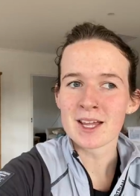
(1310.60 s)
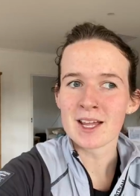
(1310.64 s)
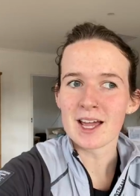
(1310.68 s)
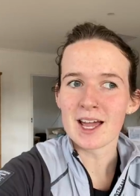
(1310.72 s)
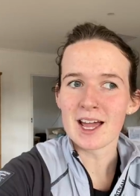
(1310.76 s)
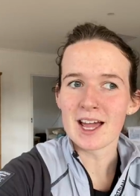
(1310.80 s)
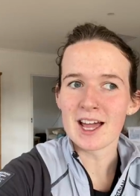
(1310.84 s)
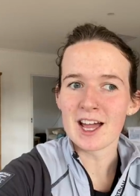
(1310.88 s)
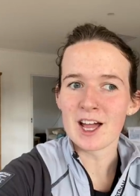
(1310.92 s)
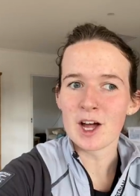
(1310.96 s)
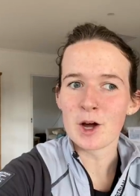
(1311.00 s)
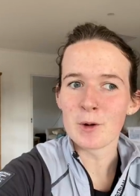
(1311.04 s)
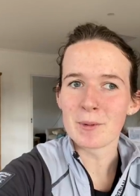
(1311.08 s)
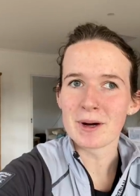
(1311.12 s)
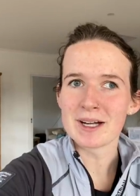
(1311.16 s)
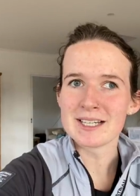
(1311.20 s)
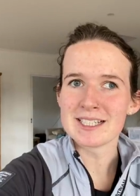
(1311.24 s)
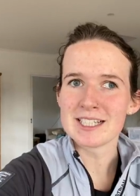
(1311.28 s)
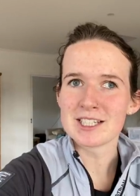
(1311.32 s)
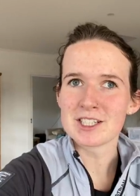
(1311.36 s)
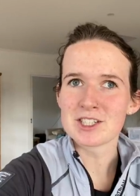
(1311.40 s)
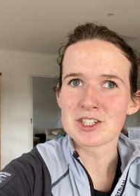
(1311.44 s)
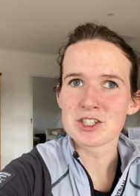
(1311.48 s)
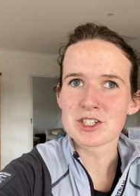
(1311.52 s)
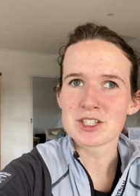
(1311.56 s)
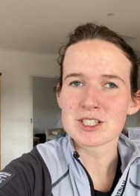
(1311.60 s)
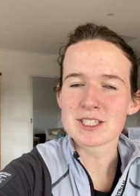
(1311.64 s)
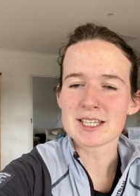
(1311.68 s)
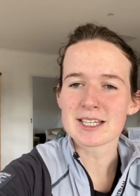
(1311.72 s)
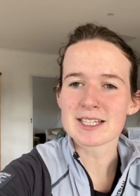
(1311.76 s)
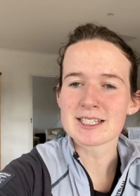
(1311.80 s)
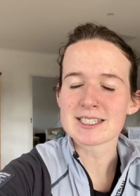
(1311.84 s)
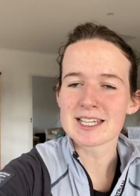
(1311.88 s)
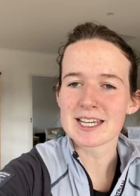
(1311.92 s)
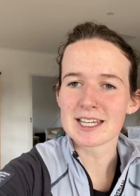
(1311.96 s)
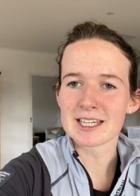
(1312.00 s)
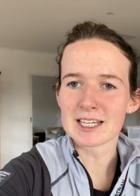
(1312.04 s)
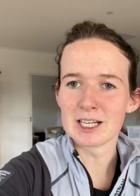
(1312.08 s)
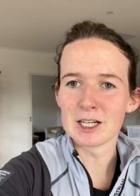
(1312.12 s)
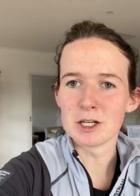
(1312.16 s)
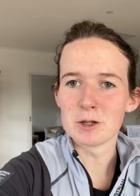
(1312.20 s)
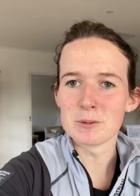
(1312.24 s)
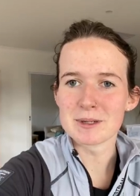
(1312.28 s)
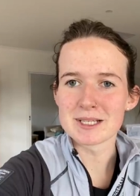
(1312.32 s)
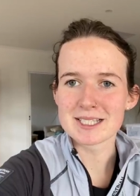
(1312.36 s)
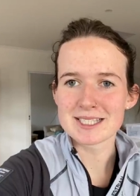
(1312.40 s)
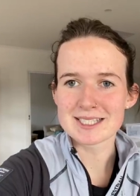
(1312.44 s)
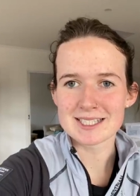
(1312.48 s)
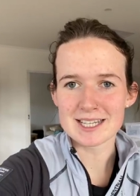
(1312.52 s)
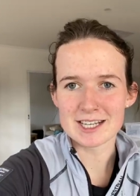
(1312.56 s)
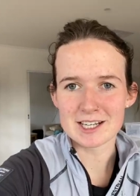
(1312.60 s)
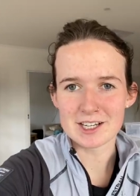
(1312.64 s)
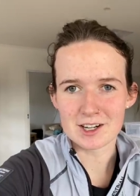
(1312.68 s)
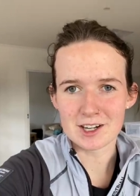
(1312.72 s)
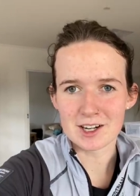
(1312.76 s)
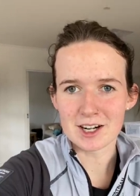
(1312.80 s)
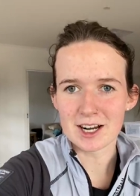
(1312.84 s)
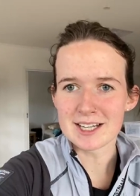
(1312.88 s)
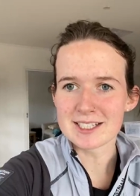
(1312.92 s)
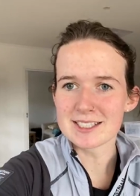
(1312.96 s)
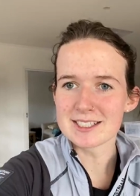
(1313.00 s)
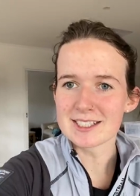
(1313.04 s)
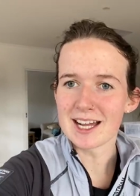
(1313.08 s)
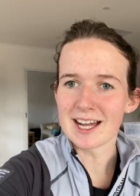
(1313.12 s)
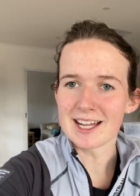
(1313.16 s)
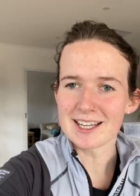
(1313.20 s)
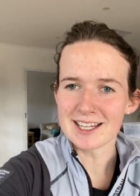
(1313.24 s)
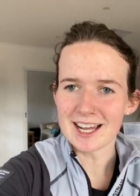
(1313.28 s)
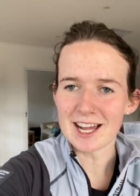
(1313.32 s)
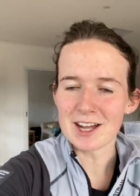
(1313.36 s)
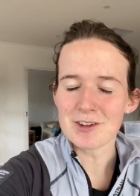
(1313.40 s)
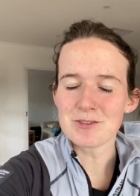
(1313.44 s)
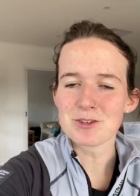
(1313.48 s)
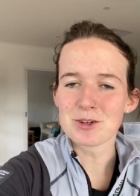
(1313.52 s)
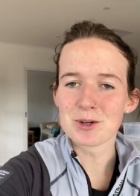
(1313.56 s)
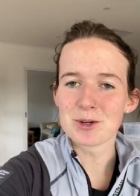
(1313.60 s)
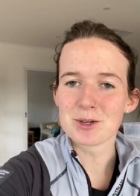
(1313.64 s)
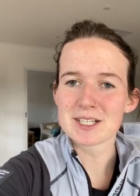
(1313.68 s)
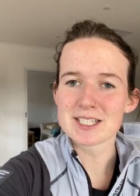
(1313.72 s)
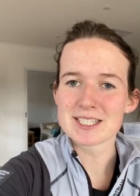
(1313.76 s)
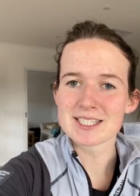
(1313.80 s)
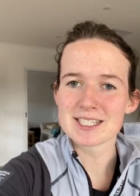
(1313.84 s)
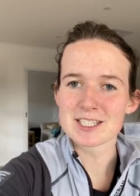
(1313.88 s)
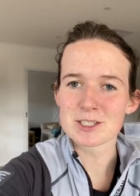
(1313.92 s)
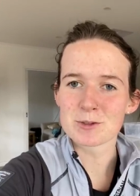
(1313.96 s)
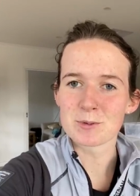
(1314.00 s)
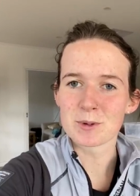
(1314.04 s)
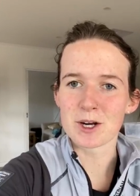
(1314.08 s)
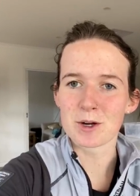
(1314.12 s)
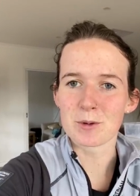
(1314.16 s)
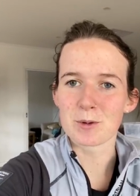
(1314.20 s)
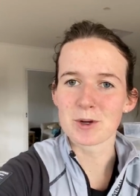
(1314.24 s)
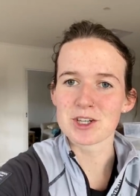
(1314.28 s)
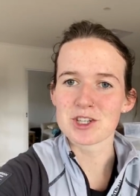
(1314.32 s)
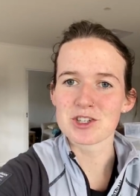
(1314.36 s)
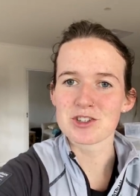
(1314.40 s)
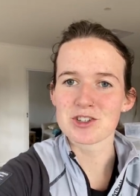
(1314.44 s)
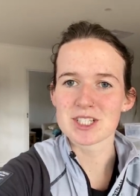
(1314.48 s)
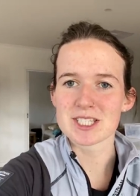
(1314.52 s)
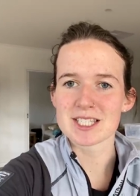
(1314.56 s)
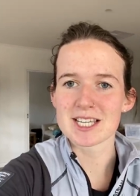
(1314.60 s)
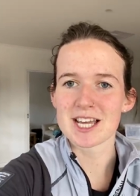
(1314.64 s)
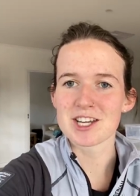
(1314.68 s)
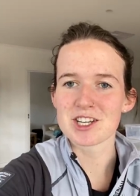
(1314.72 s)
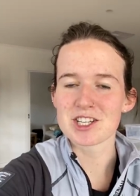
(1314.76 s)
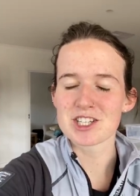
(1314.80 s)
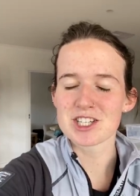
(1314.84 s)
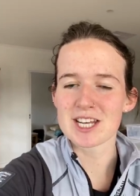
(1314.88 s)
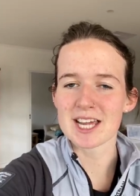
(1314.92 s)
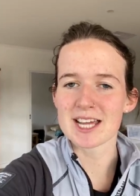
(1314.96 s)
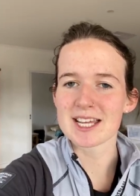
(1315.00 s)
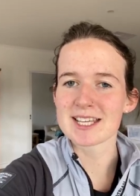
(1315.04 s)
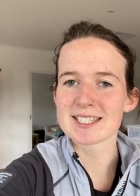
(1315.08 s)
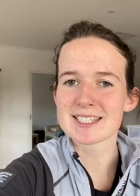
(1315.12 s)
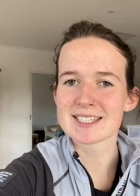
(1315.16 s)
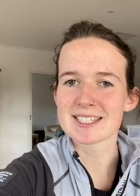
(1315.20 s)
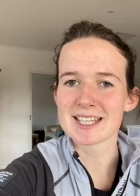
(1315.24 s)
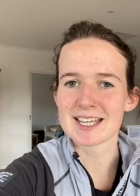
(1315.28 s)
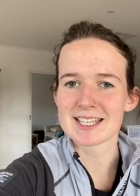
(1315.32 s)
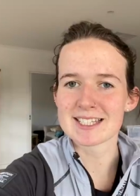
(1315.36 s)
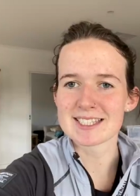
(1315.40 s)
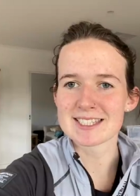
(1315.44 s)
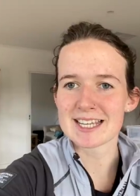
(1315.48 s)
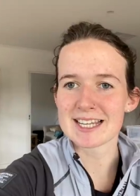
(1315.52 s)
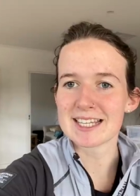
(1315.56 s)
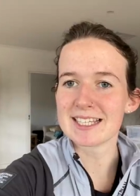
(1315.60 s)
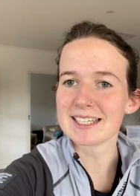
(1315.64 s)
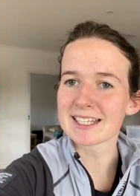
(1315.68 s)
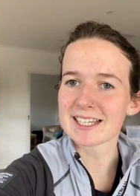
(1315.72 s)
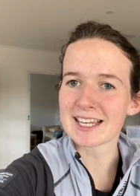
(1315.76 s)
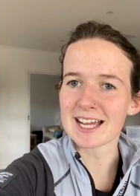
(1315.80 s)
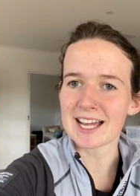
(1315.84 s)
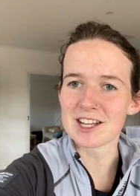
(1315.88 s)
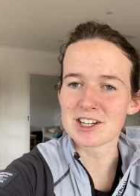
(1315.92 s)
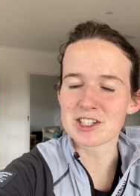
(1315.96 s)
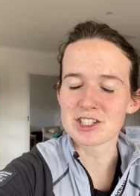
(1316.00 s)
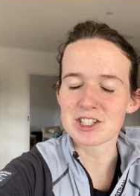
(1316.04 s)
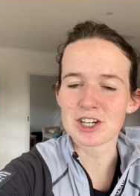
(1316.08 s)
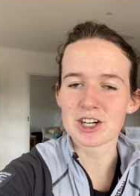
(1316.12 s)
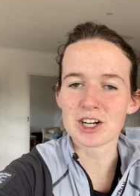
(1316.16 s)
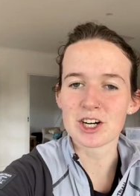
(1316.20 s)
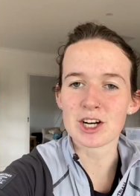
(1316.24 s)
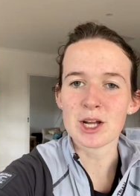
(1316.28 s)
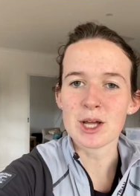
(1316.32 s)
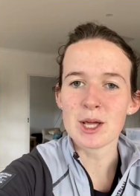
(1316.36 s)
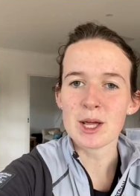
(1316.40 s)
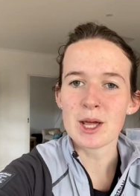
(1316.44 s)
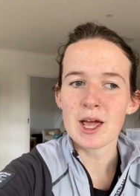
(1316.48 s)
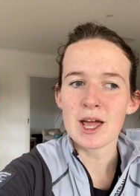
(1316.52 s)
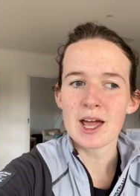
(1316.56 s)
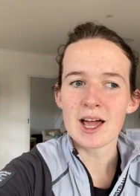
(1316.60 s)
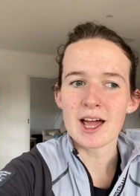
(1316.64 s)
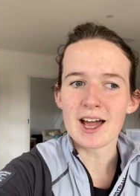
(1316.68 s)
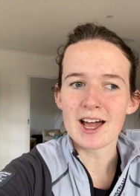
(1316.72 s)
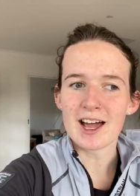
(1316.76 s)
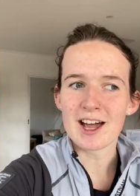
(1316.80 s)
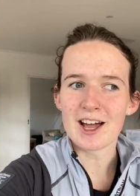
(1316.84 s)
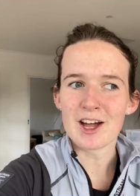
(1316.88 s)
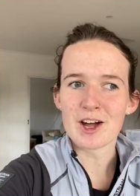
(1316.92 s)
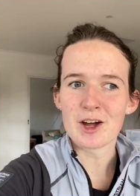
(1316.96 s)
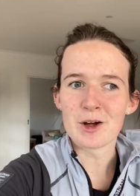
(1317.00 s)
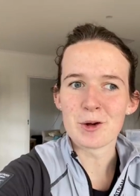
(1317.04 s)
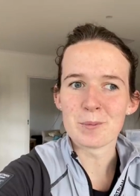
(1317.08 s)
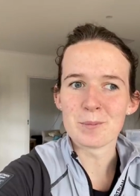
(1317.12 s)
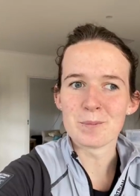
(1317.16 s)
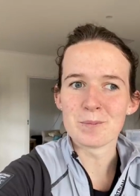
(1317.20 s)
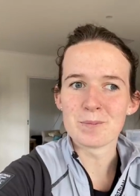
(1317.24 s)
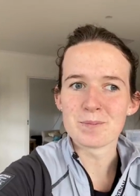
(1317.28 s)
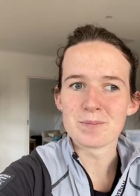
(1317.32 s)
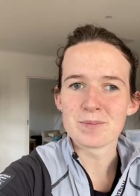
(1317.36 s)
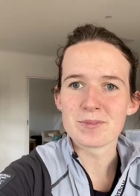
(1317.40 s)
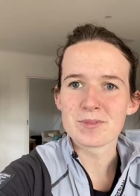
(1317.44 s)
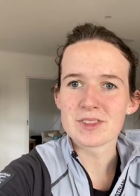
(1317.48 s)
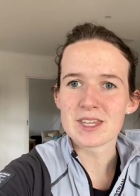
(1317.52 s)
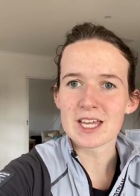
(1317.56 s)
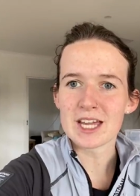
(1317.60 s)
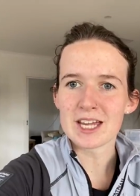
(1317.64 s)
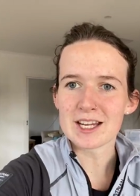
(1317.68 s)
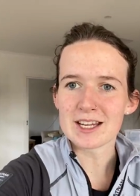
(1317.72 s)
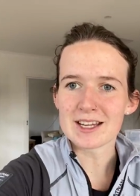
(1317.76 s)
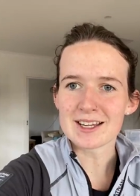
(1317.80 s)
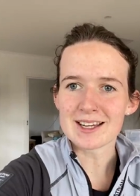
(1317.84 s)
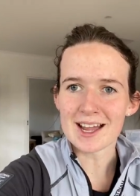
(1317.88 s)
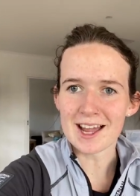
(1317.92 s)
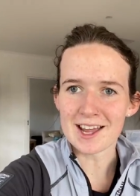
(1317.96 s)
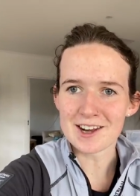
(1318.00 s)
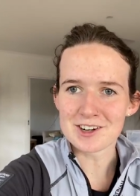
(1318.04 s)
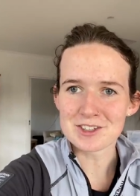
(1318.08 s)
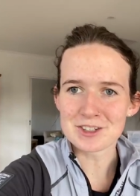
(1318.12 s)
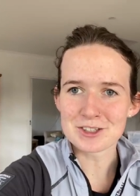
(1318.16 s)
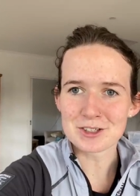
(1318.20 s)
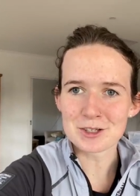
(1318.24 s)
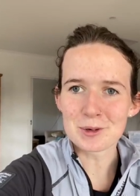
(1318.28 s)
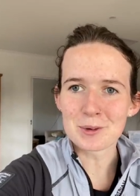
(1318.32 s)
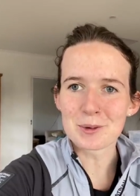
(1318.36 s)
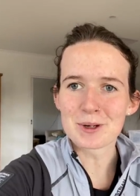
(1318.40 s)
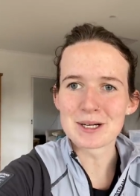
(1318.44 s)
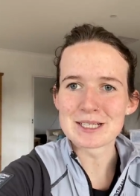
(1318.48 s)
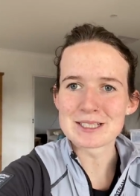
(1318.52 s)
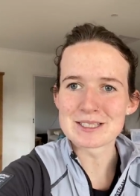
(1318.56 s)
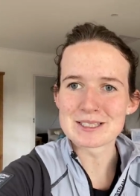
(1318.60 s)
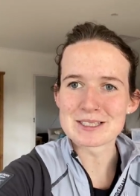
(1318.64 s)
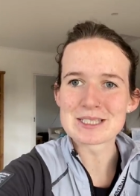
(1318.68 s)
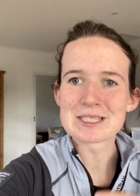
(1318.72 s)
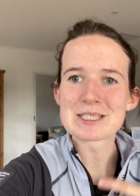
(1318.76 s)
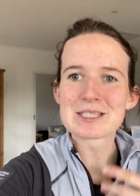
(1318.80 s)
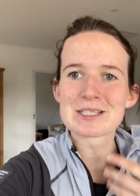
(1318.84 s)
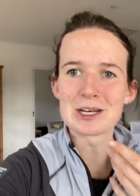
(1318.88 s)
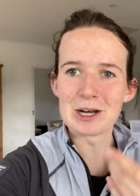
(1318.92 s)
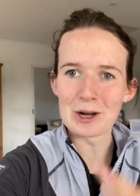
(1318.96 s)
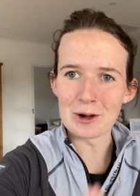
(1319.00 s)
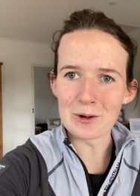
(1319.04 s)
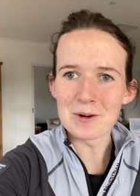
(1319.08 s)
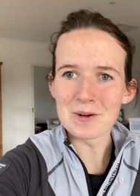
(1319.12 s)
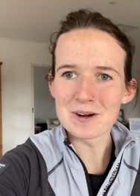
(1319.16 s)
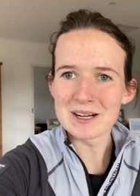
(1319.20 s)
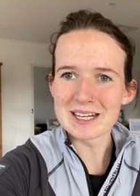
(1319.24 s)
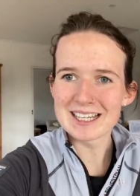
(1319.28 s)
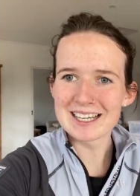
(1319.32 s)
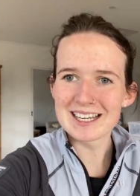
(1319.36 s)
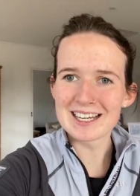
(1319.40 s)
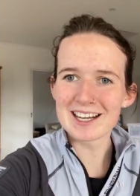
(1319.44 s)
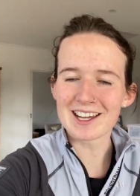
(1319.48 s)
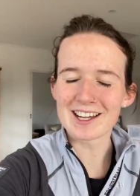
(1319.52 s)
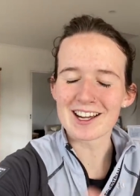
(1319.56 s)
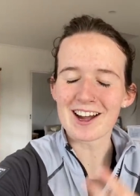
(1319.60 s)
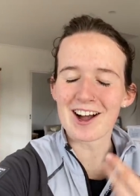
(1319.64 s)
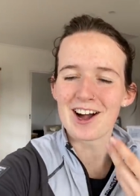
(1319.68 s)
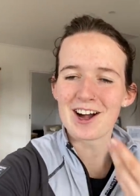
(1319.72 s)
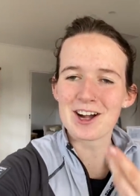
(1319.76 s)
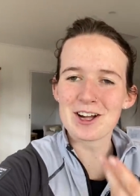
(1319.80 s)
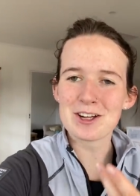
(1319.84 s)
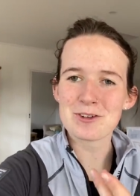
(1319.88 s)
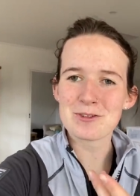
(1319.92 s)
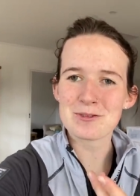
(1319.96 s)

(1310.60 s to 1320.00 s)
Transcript: I need to just like take a little bit steadier. I have noticed this when I watch dressage tests that say in the canter, they canter quite slowly. Like, I